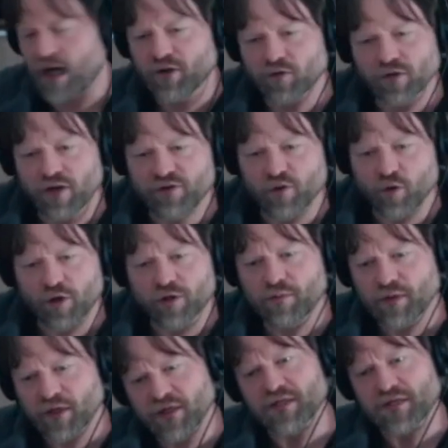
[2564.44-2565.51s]
don't love the work
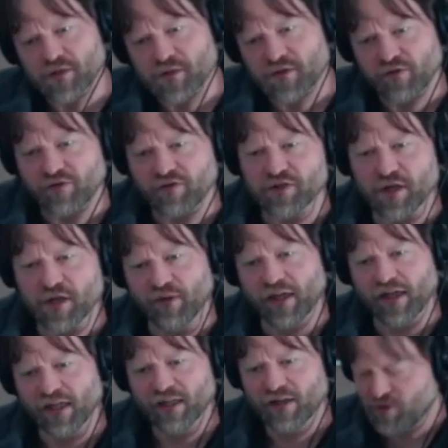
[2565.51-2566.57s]
because it's useful for something.
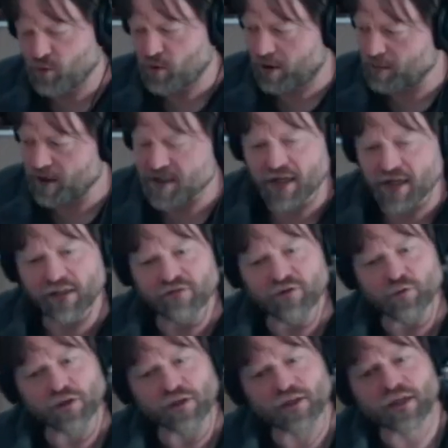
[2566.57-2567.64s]
I love the work because I love the
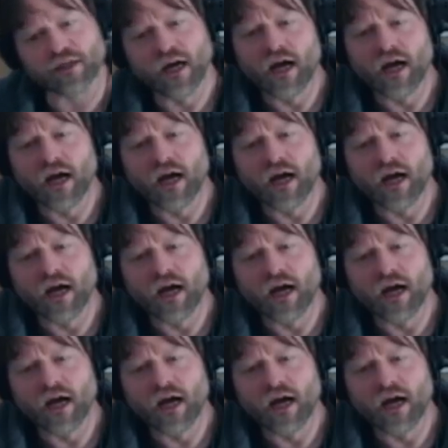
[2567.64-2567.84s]
work.